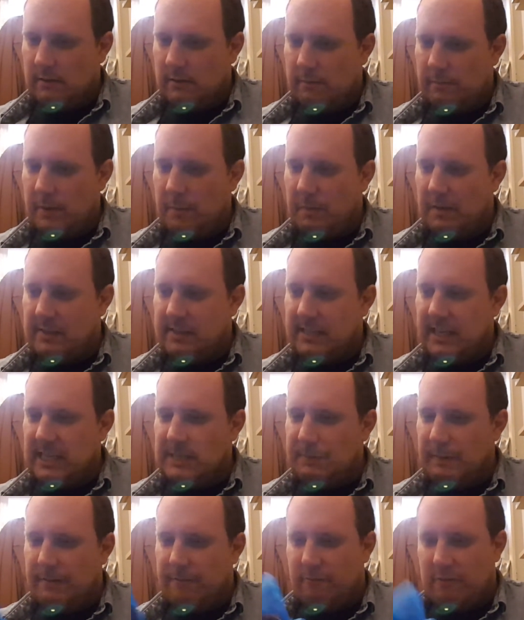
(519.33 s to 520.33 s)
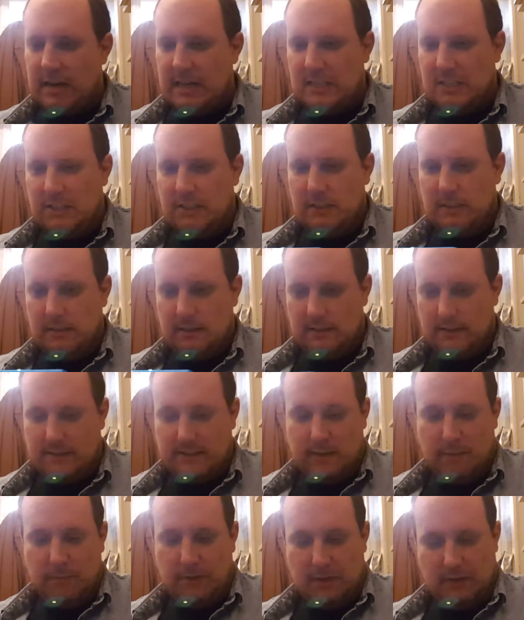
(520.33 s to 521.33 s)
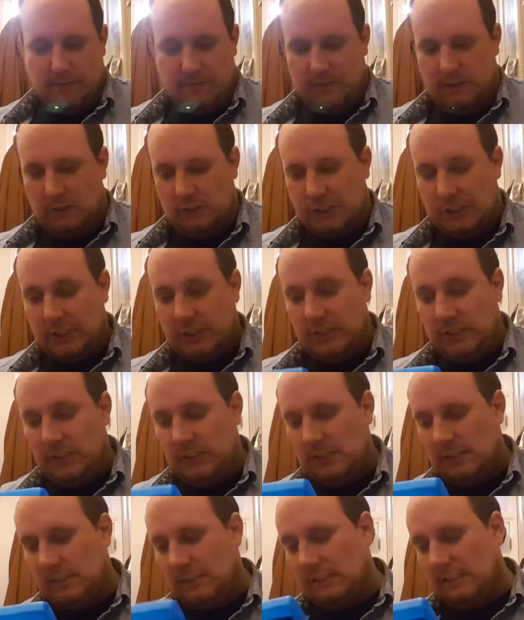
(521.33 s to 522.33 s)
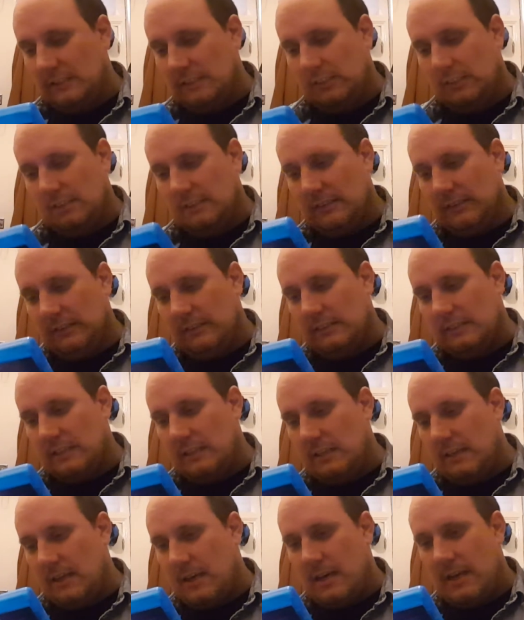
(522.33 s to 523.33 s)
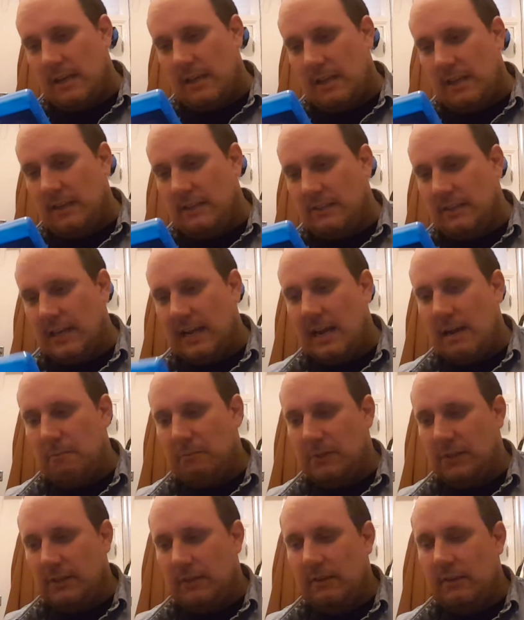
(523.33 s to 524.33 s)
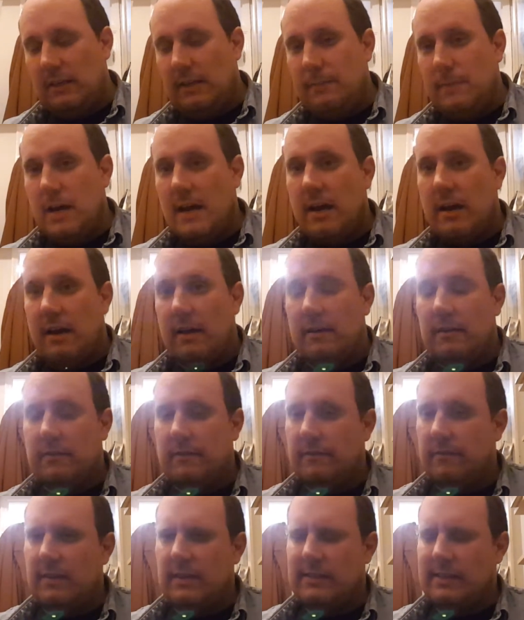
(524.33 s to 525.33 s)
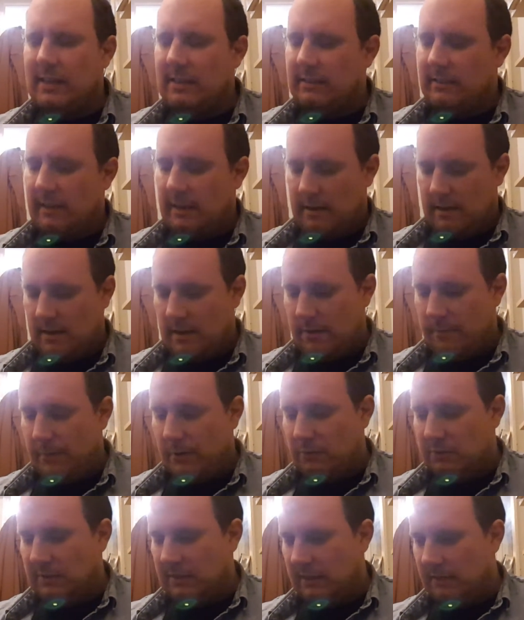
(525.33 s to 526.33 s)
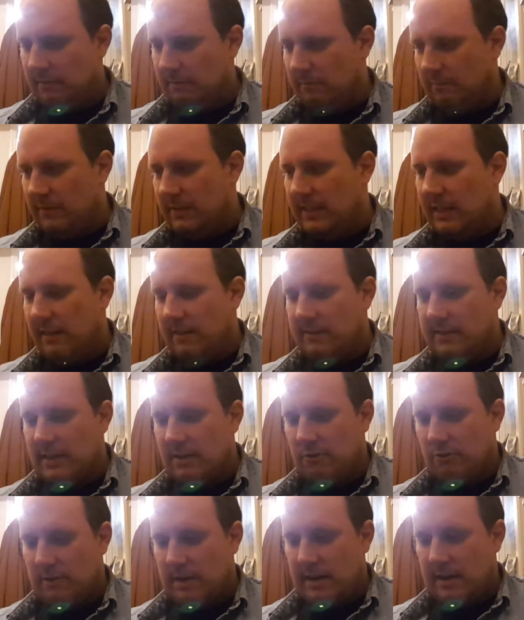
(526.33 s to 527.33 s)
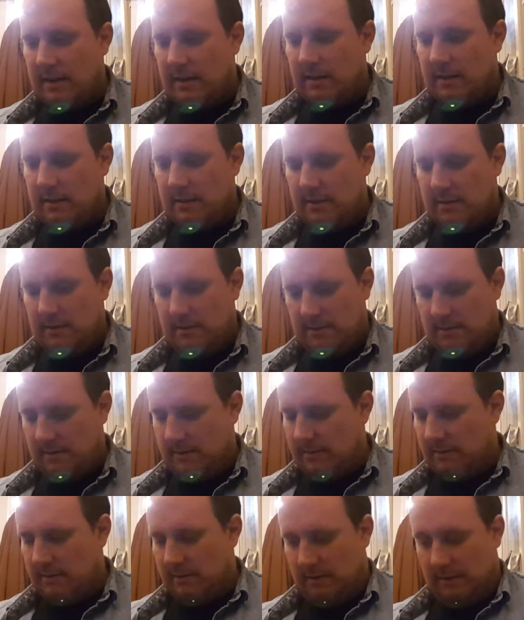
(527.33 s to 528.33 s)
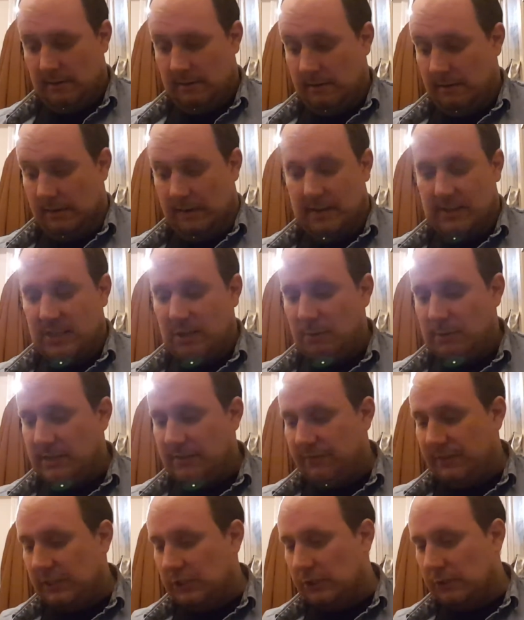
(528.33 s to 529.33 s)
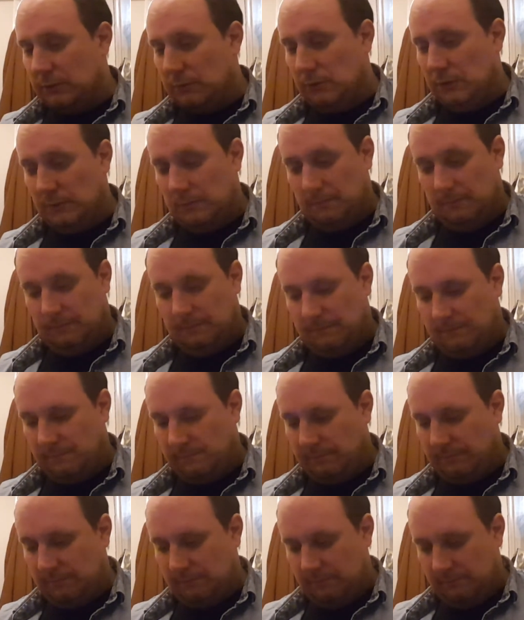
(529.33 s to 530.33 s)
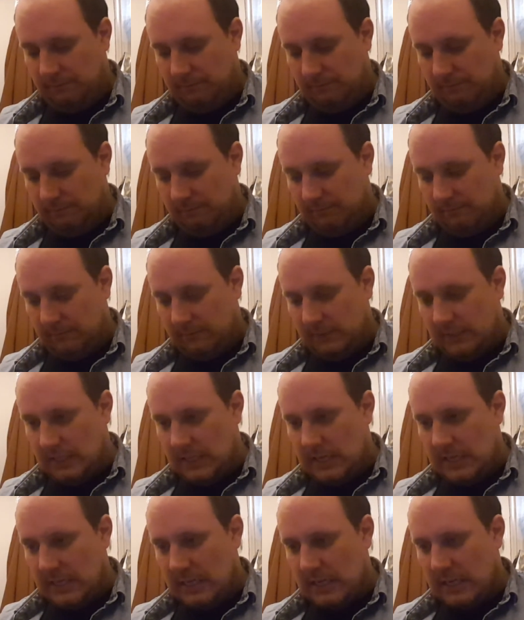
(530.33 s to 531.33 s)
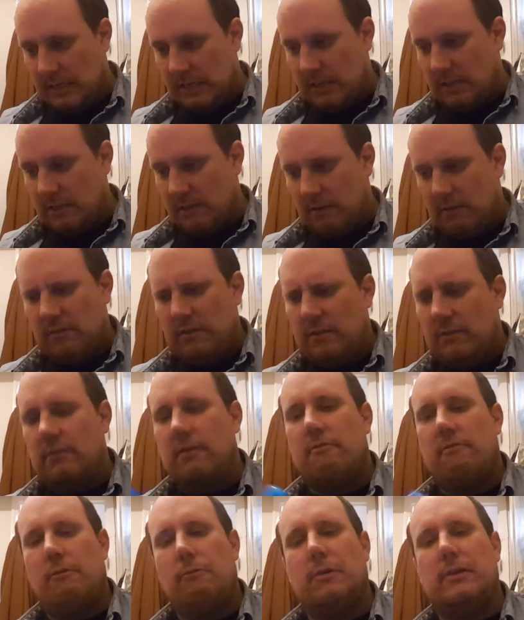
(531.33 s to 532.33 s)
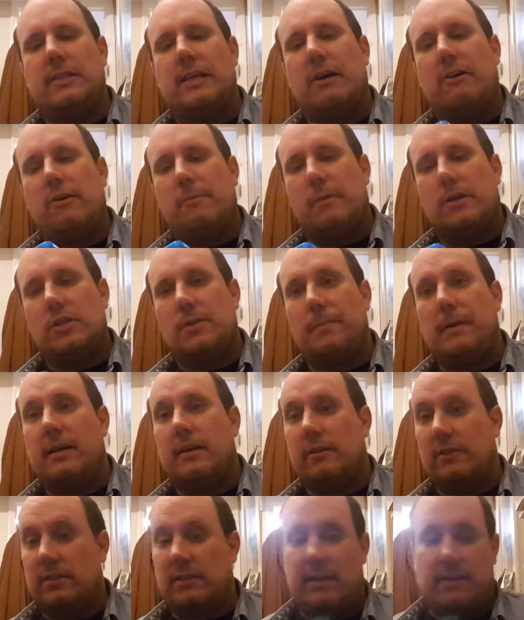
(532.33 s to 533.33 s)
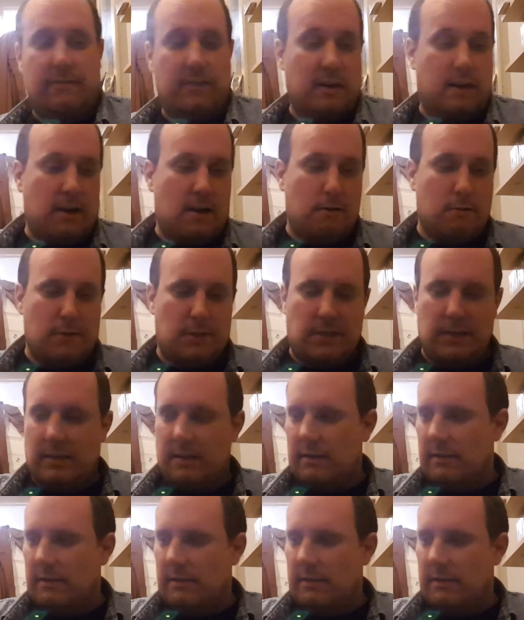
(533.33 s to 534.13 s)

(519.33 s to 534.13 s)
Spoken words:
people that seem to be friends, some that are vultures, and it's absolutely mad. Fantastic pulsing synth soundtrack. Exquisite visuals, and I don't really want to tell you much about it, just give it a go. It's